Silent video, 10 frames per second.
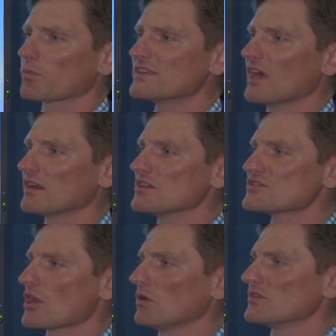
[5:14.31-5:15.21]
redundant
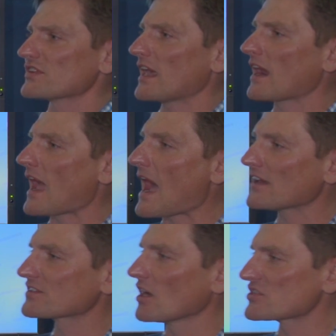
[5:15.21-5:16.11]
zones, and I
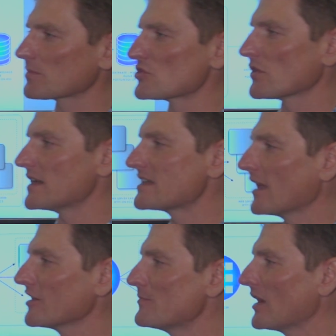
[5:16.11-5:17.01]
ask customers on a
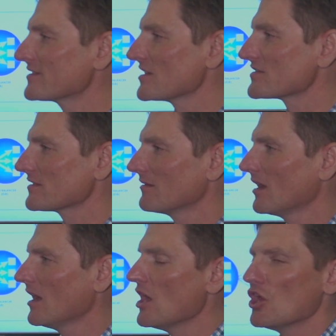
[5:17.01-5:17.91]
daily basis,
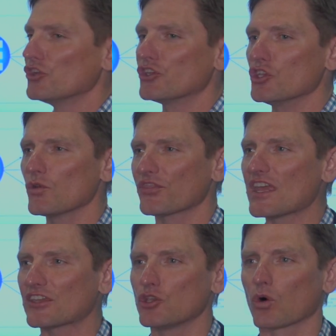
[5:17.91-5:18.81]
do you
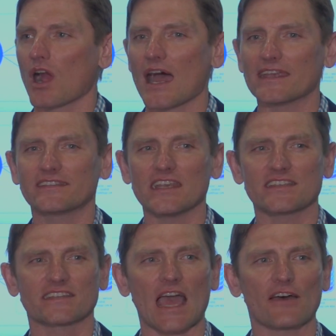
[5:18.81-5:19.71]
think your
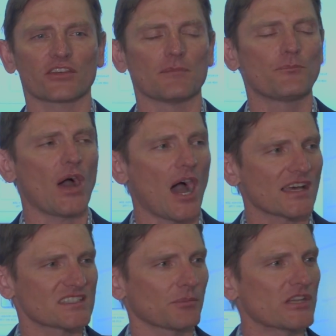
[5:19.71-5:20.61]
IT staff can
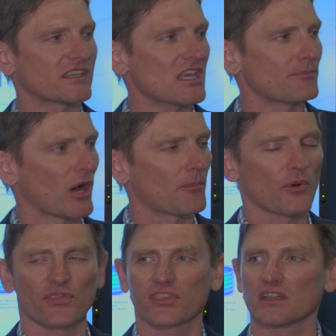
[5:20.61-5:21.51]
possibly keep up
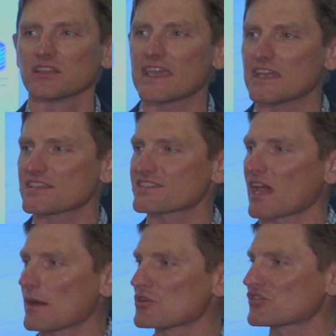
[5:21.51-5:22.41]
with the latest
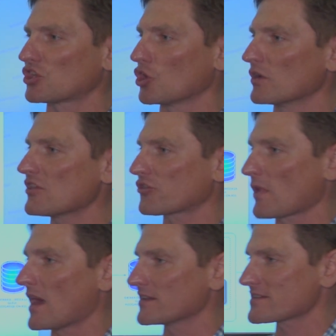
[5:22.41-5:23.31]
cybersecurity
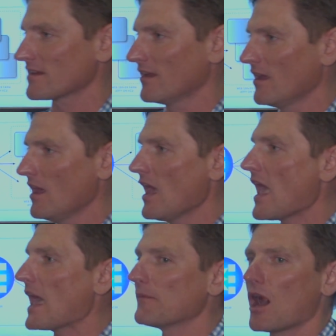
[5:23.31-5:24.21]
threats
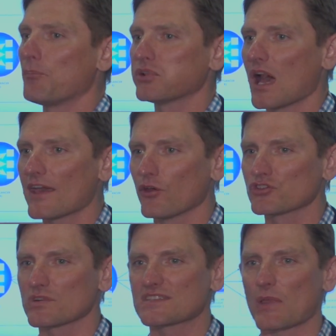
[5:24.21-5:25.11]
and apply
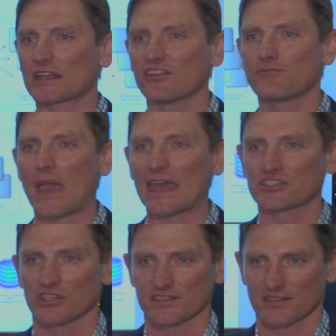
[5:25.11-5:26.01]
those respective
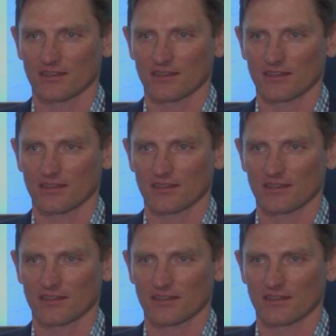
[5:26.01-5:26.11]
patches?